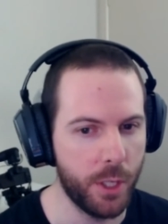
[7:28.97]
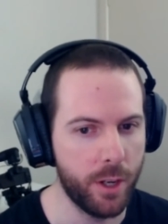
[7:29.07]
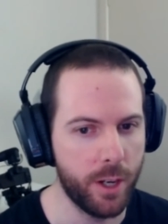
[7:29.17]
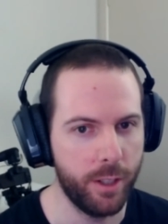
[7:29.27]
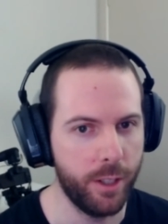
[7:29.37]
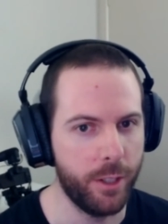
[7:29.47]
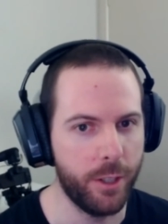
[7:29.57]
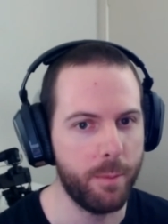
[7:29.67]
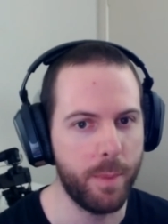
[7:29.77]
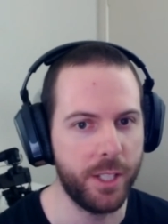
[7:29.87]
So
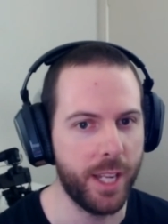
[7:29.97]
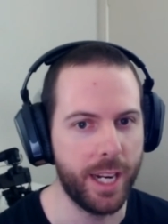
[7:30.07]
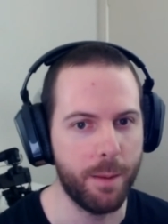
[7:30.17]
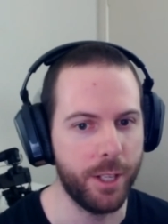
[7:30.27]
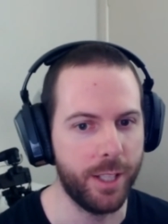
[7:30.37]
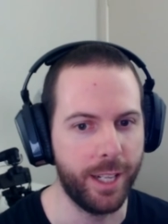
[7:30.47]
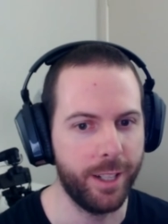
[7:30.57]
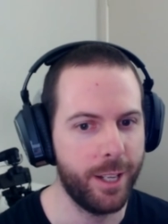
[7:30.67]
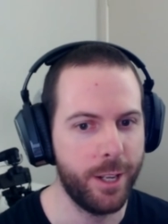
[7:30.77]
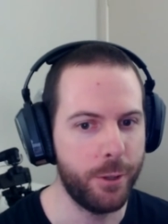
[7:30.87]
I'd be staying up till
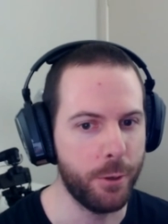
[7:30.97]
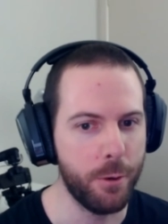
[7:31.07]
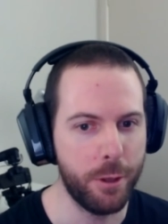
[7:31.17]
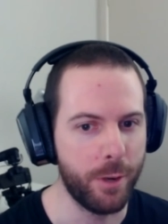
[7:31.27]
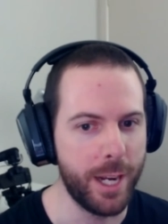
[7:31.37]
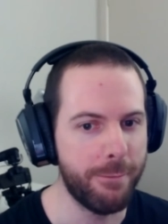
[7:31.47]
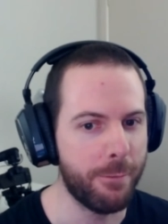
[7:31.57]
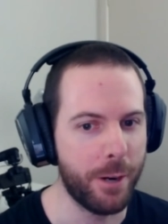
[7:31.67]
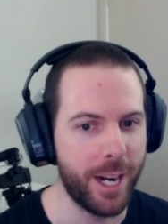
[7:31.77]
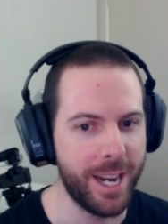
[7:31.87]
like 2, 3,
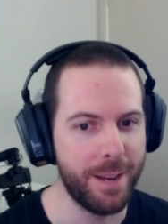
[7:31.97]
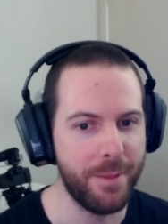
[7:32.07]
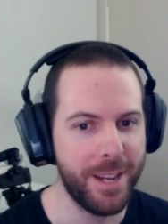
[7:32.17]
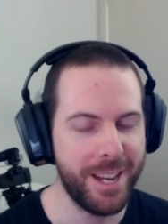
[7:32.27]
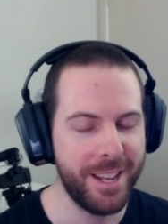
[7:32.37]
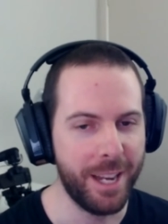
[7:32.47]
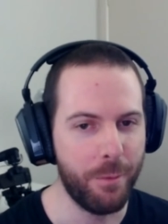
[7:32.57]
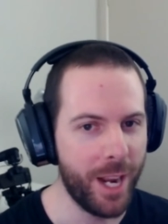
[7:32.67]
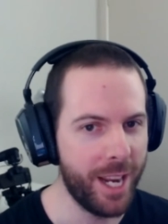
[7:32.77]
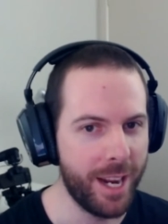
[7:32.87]
4 a.m.,
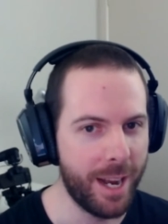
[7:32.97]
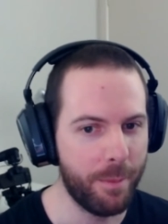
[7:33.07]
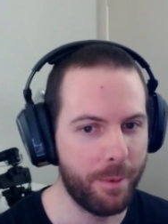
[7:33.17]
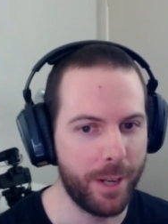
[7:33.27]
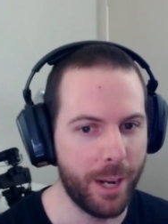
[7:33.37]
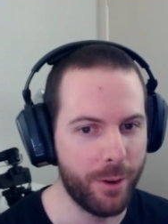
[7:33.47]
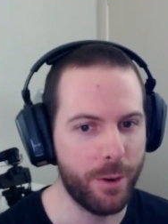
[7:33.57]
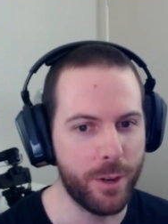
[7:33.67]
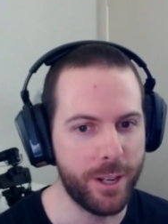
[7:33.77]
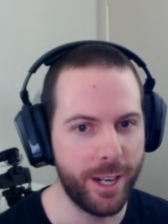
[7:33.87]
then waking up,
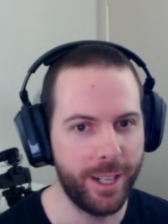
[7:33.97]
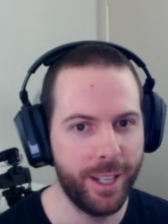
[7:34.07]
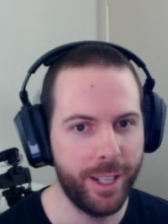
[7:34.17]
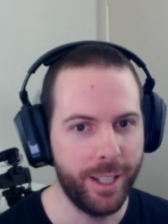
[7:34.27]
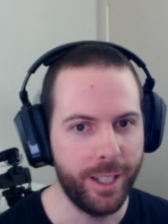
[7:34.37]
going to work,